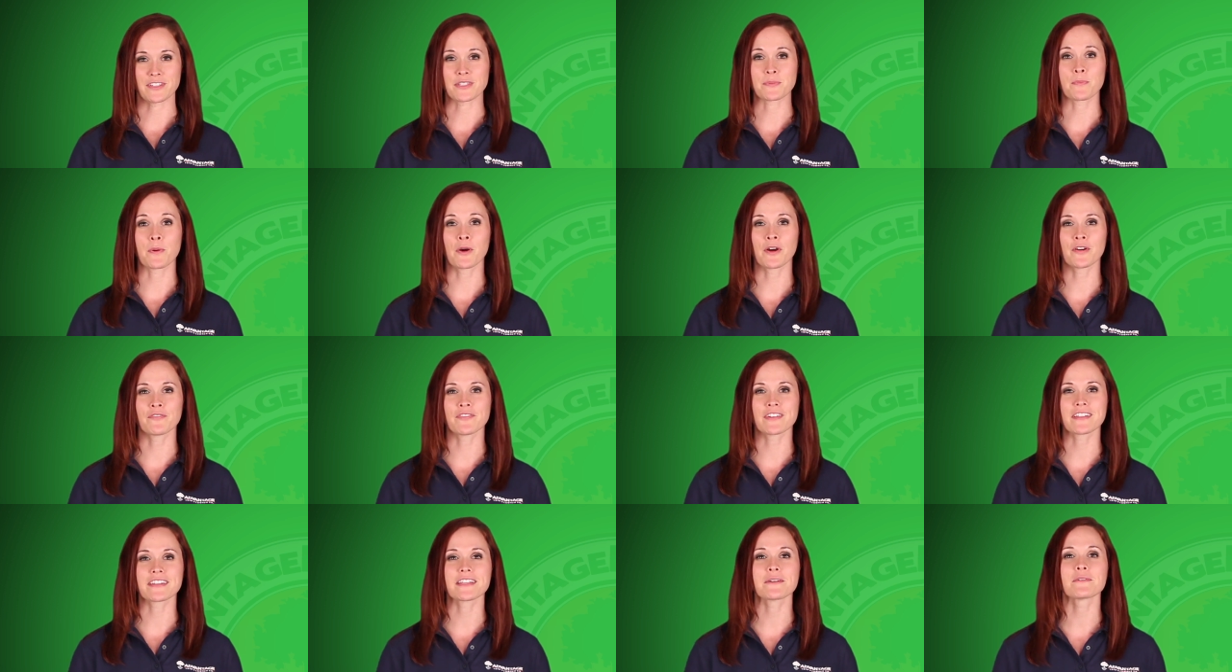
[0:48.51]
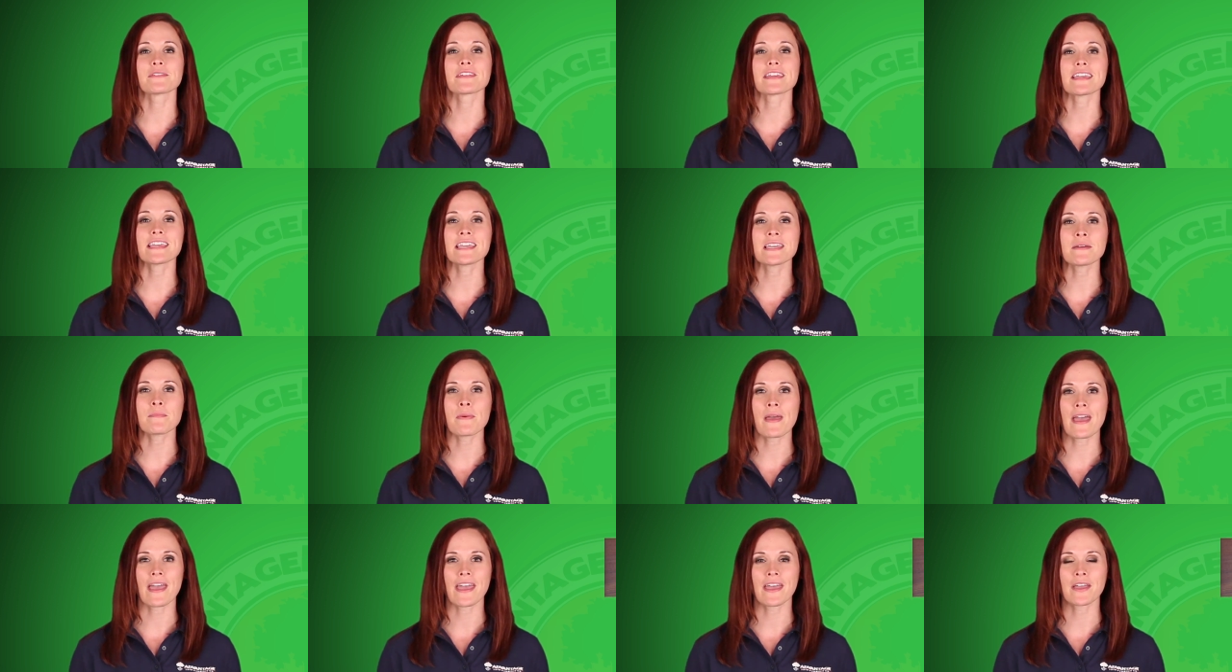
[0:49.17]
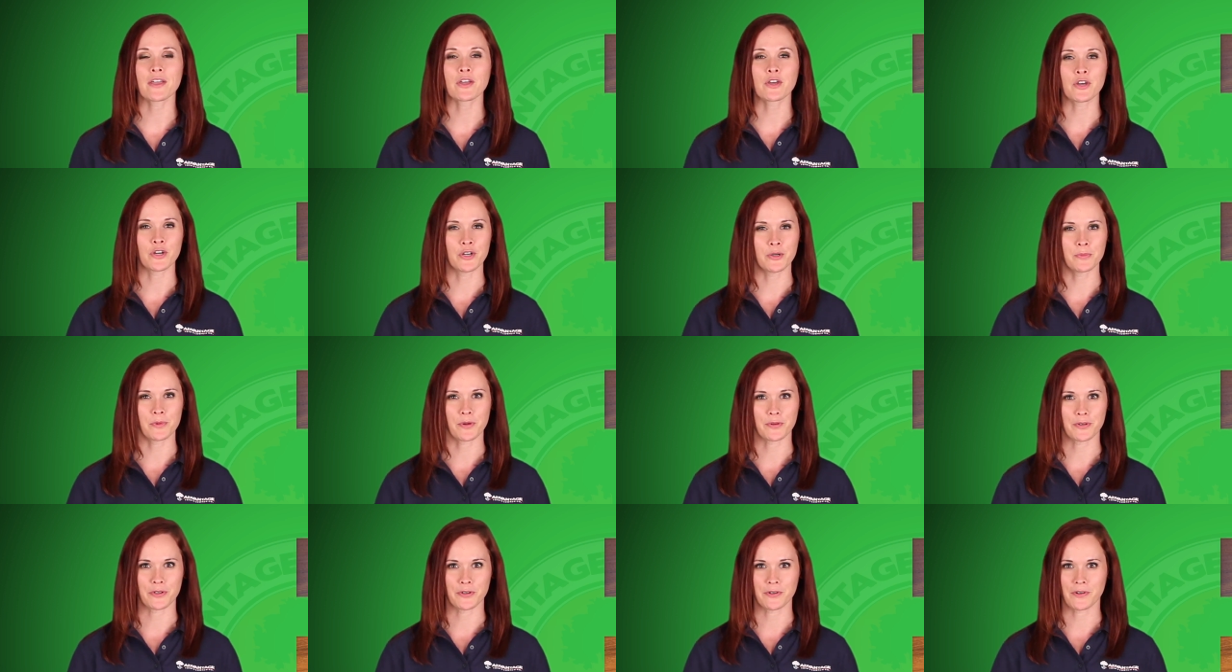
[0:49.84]
fits perfectly with Ipe,
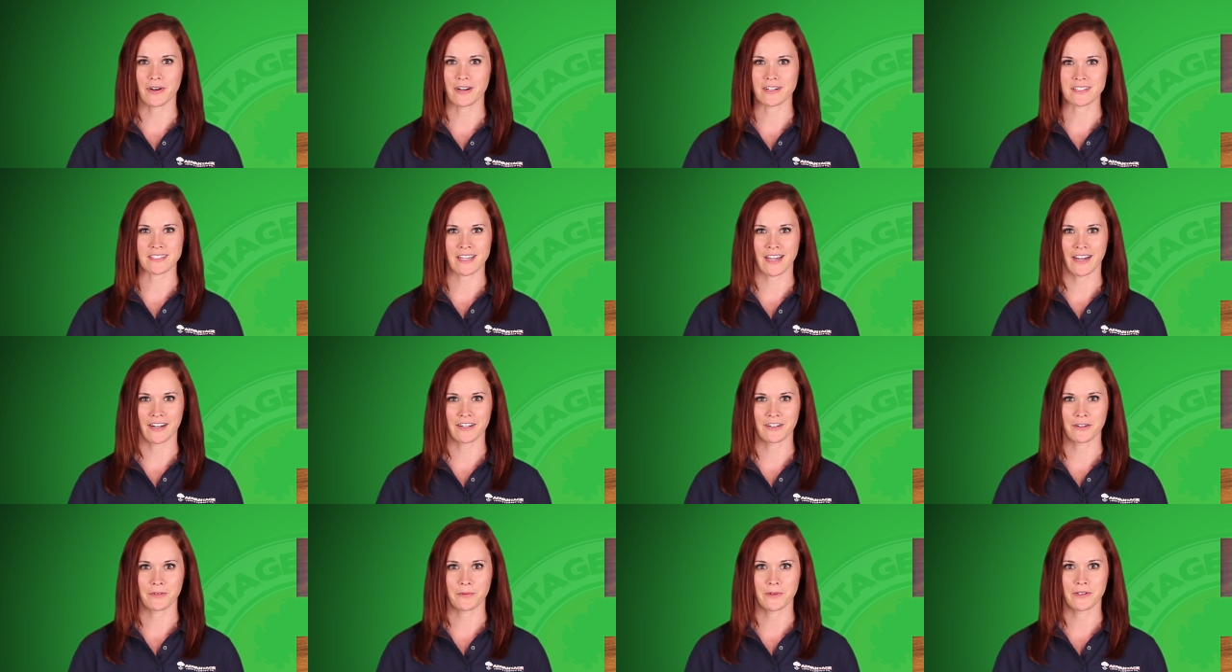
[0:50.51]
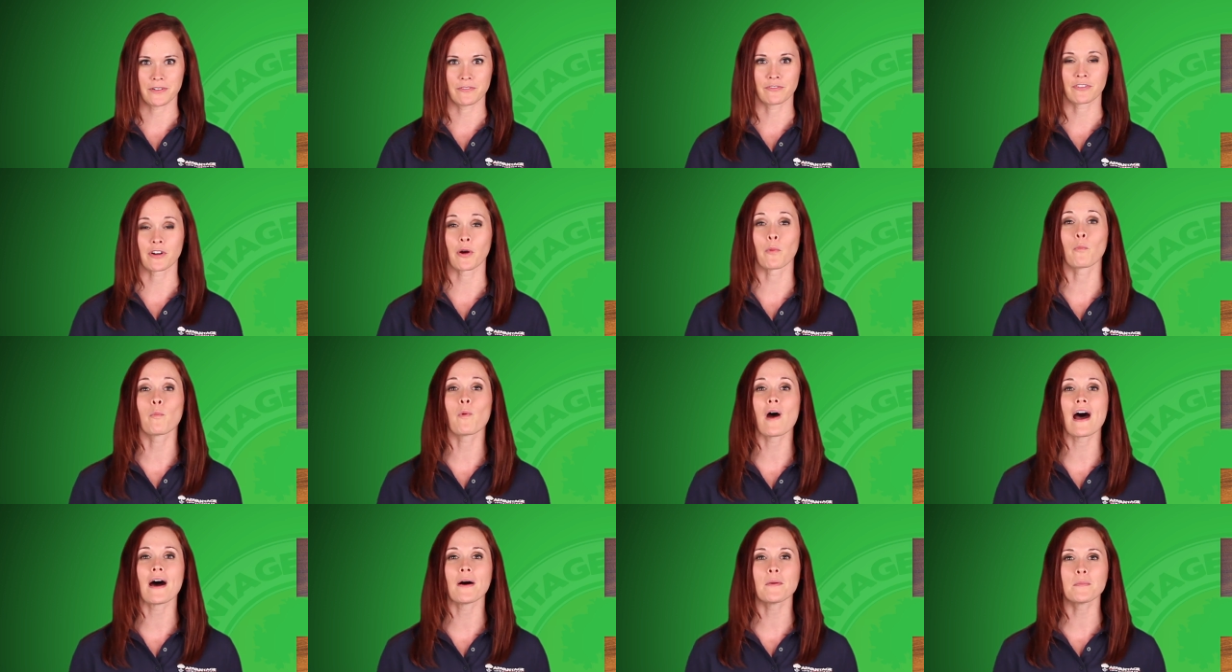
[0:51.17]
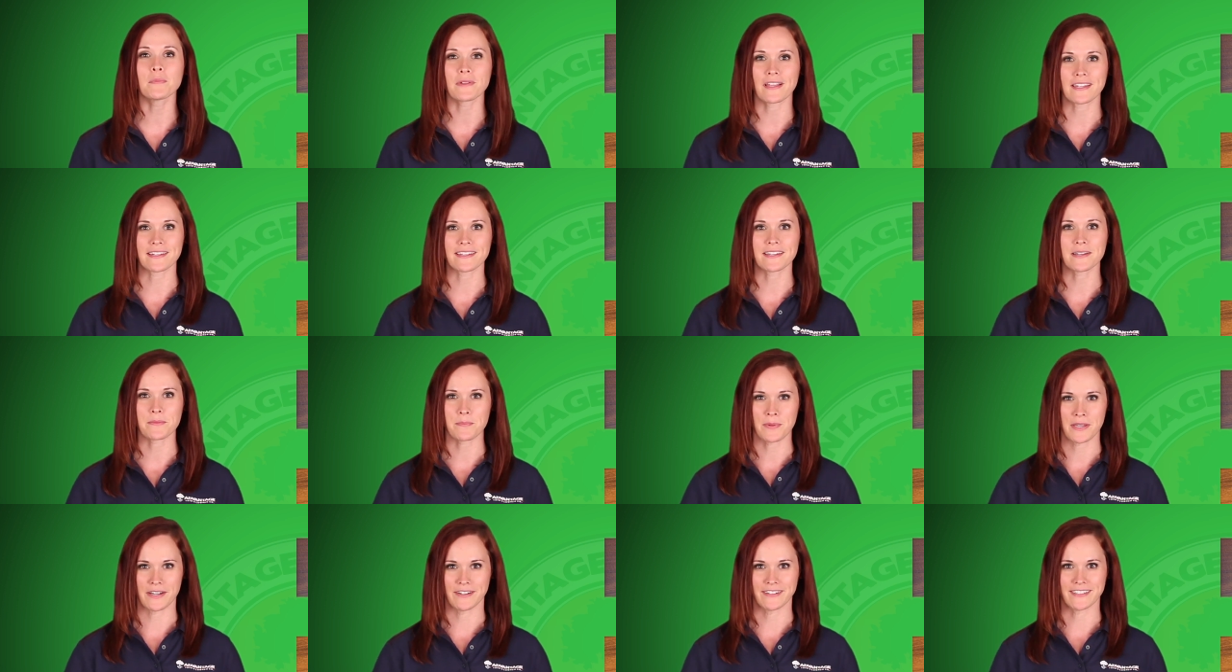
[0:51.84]
Kumaru, or Tigerwood for a well-blended
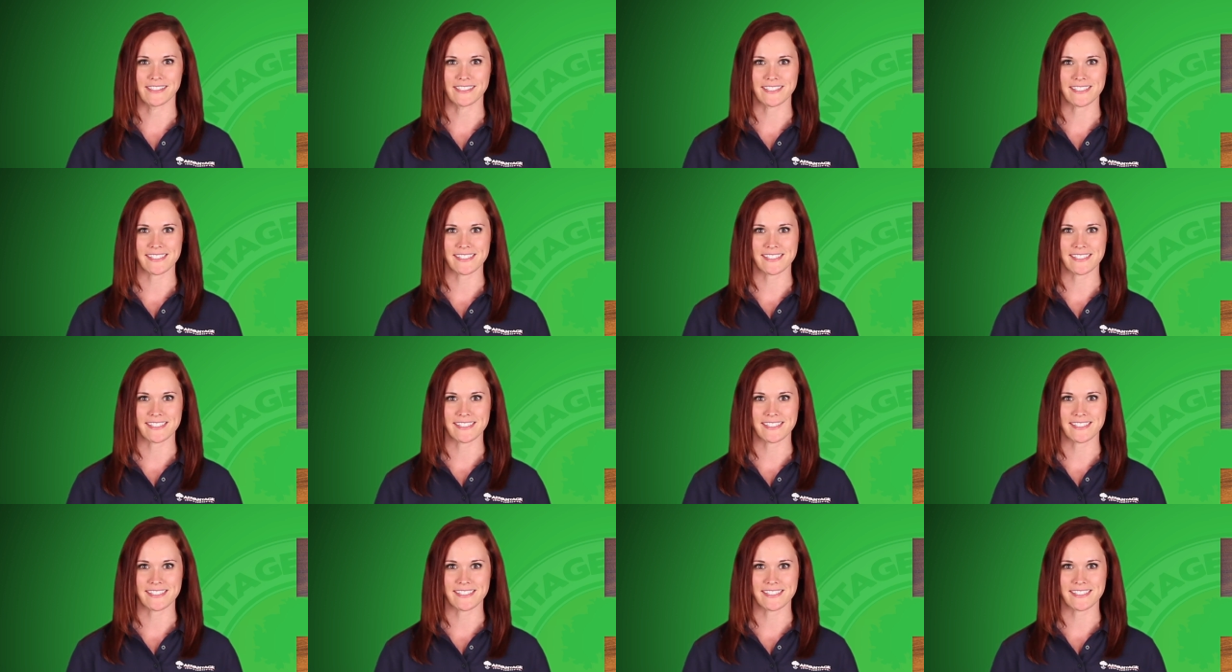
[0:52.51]
appearance.